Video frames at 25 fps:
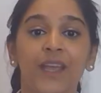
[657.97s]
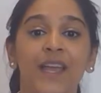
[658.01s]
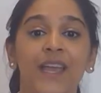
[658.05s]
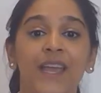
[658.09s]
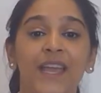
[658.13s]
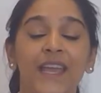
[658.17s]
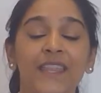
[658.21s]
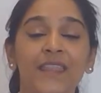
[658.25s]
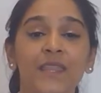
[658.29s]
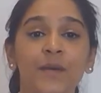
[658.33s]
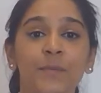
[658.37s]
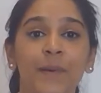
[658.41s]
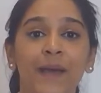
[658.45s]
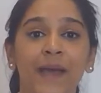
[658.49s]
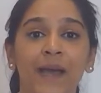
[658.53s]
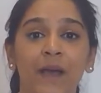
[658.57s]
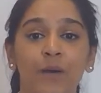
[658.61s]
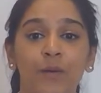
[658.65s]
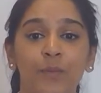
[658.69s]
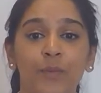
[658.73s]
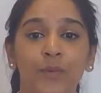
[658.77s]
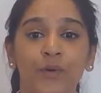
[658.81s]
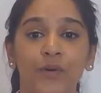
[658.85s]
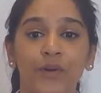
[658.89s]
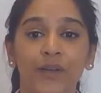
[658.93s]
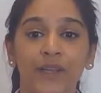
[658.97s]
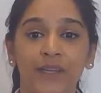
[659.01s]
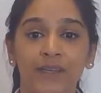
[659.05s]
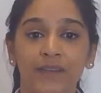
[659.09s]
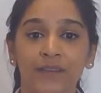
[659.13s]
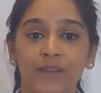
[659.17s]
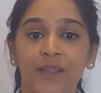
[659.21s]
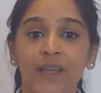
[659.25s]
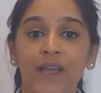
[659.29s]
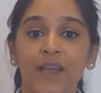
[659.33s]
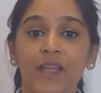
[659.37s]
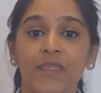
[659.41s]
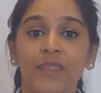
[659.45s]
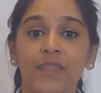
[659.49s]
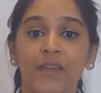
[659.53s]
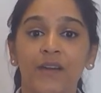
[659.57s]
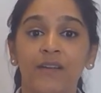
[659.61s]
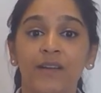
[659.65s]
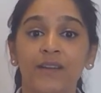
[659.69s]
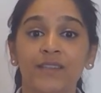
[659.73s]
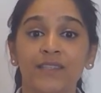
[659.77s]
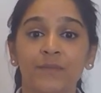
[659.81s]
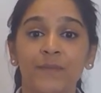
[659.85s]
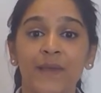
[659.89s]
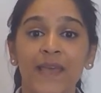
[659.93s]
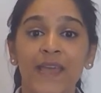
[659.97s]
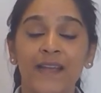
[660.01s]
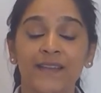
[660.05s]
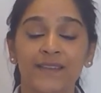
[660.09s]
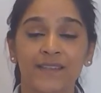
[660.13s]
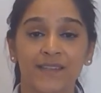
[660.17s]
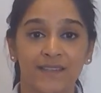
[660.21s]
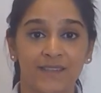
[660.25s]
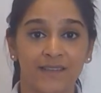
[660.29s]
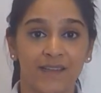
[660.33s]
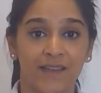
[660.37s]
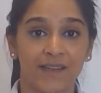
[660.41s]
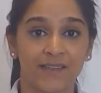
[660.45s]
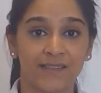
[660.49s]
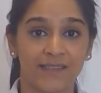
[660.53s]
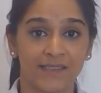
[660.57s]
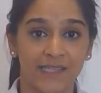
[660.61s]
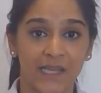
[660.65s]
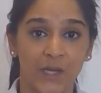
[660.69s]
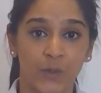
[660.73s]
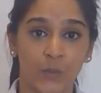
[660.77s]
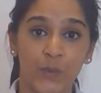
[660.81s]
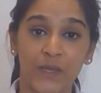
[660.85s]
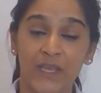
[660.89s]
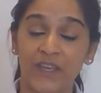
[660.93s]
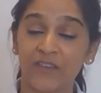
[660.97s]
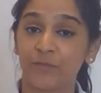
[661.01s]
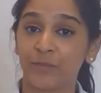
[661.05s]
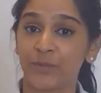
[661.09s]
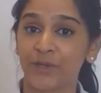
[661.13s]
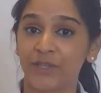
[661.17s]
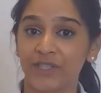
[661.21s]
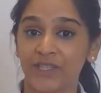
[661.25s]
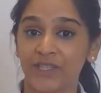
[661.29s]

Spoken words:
In the PowerPoint, there are some exercises that we have put